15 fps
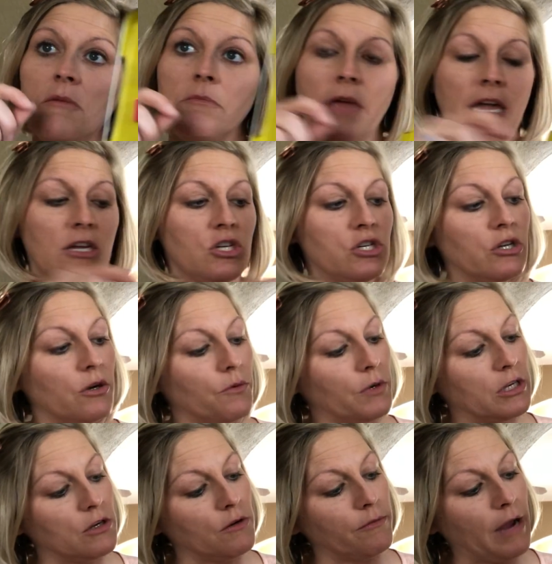Make sure
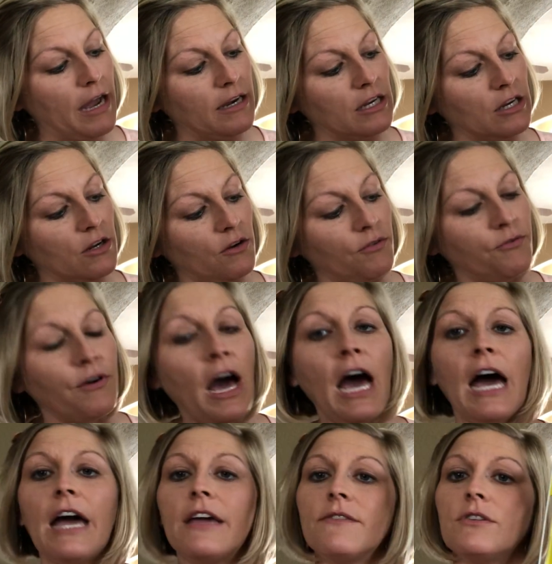when you're writing your
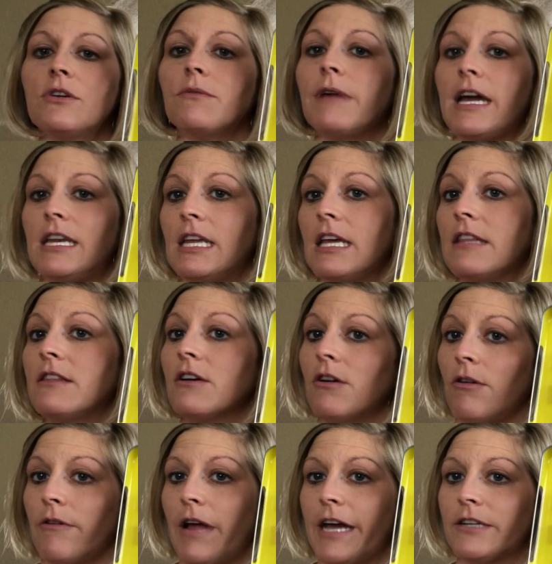5, you're writing it the
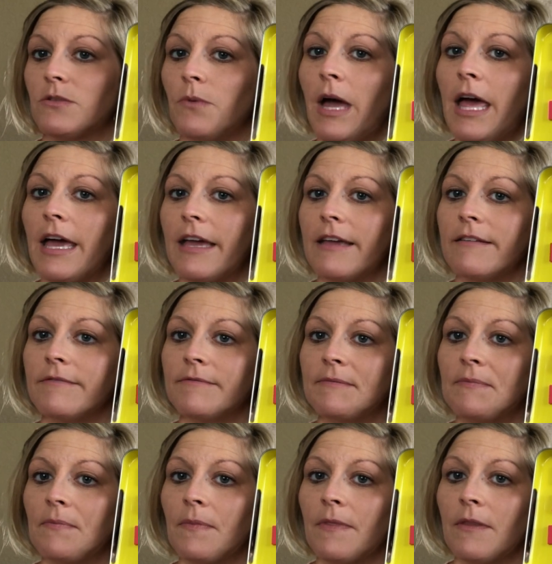correct way,
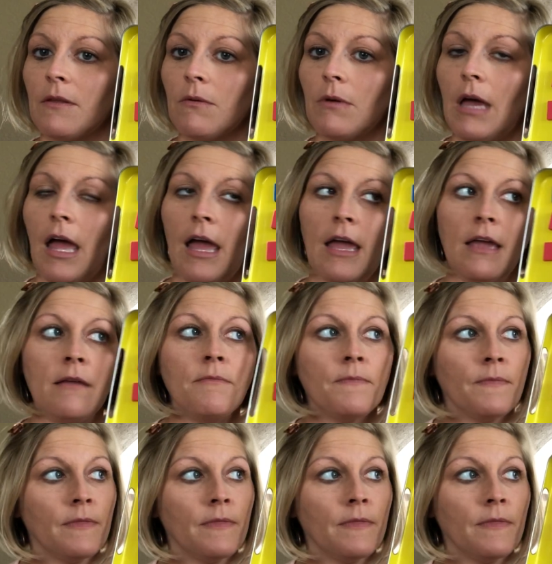okay?